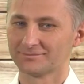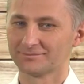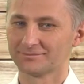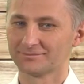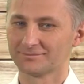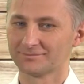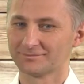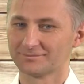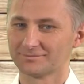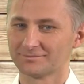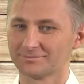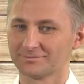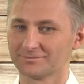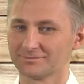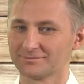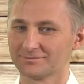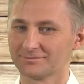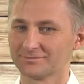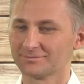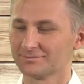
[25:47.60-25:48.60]

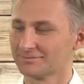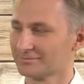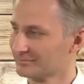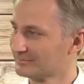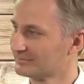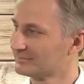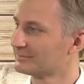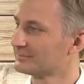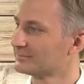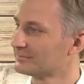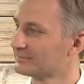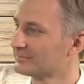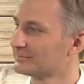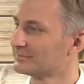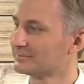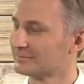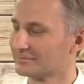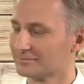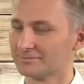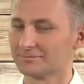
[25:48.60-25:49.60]

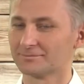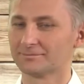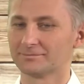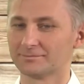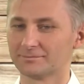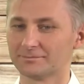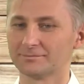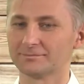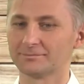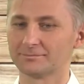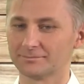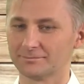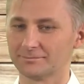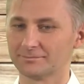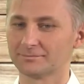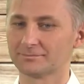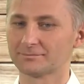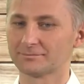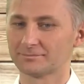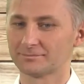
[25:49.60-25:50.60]

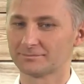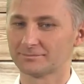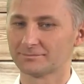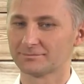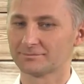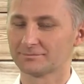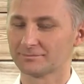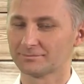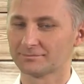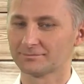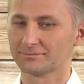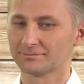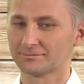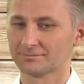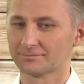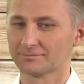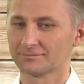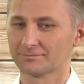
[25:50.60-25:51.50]
(not speaking)